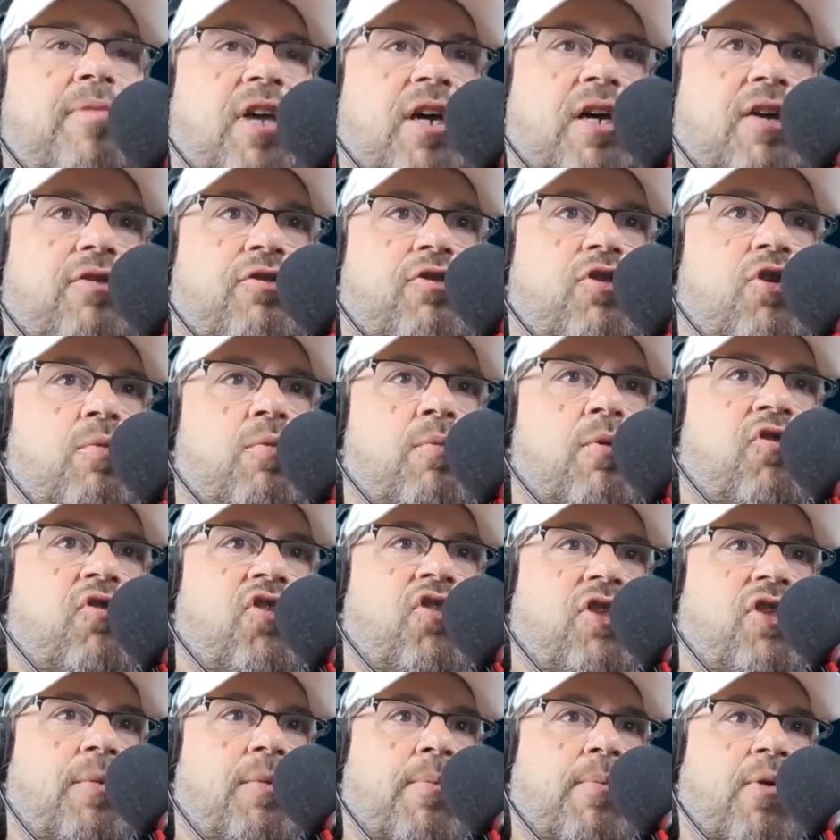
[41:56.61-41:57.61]
consumers of
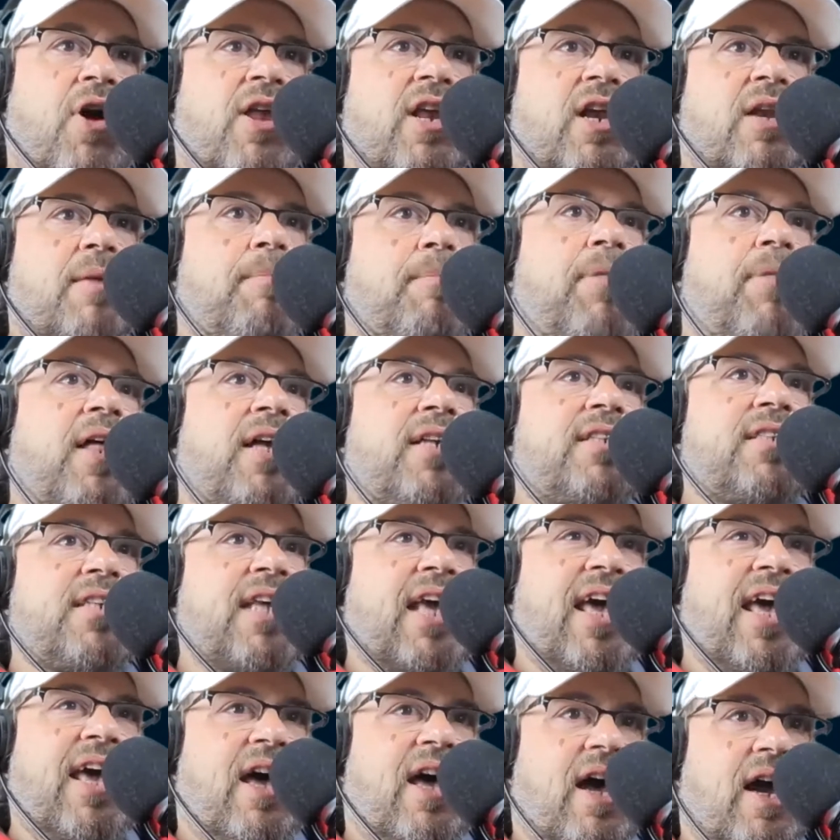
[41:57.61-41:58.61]
the product plus the
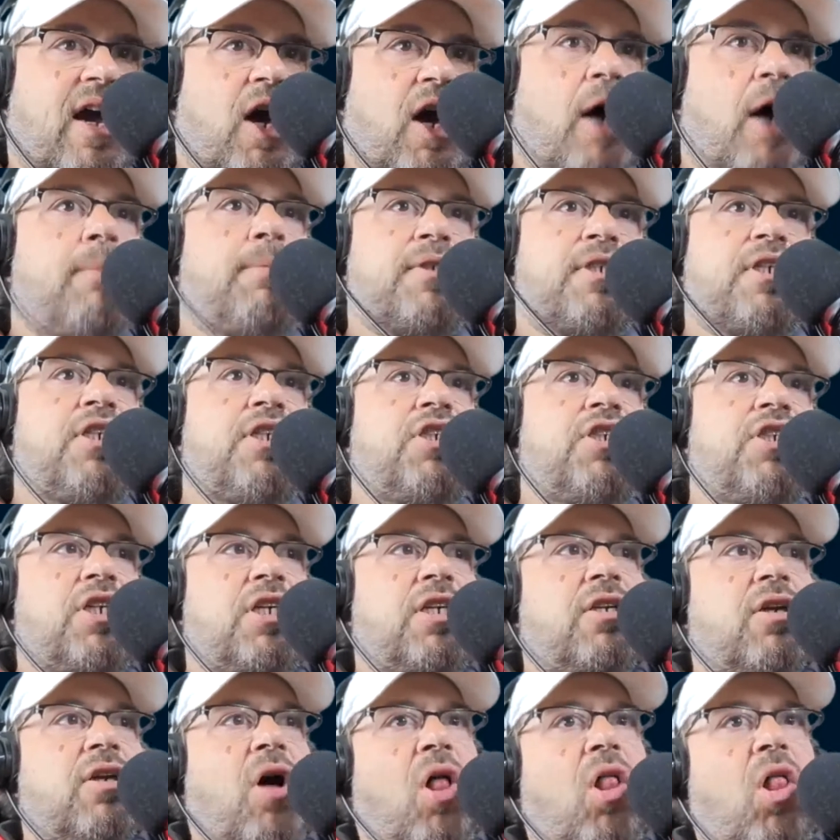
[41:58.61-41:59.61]
AI competition
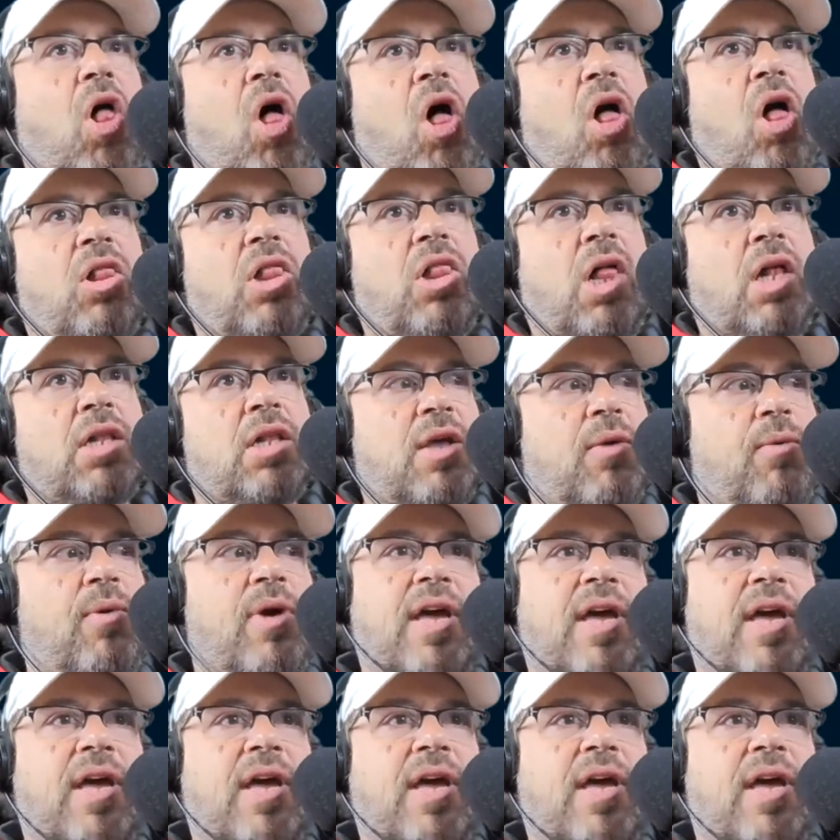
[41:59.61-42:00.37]
all along that way,